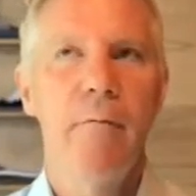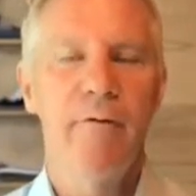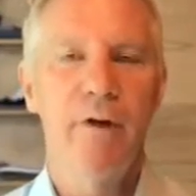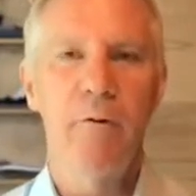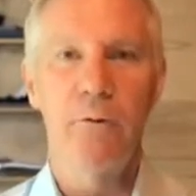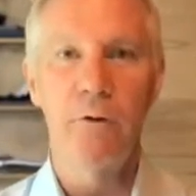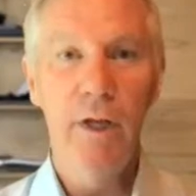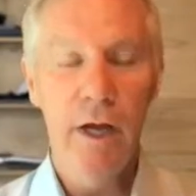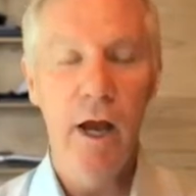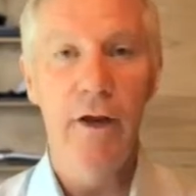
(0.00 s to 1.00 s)
But if I was
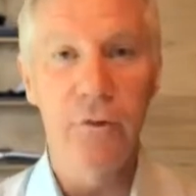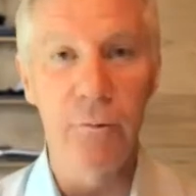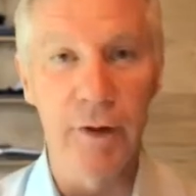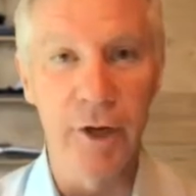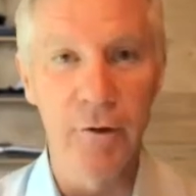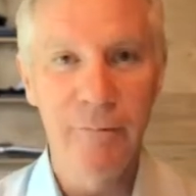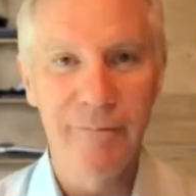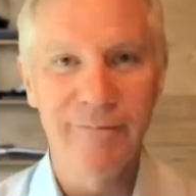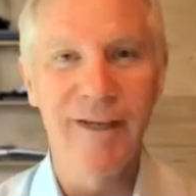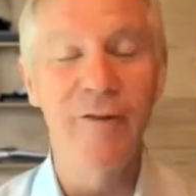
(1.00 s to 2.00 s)
really honest with you,
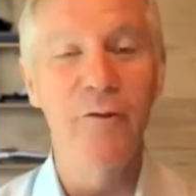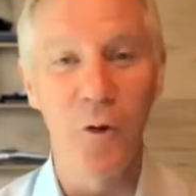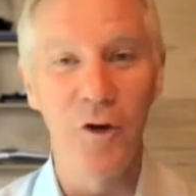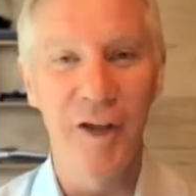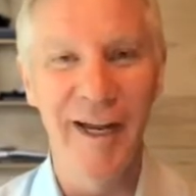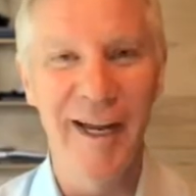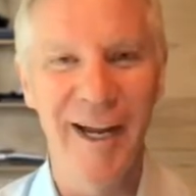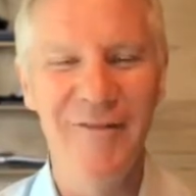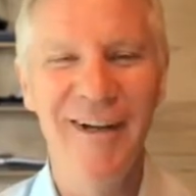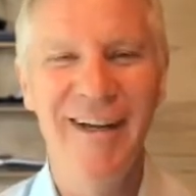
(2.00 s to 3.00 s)
and of course I
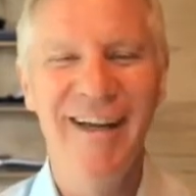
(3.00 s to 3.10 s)
am,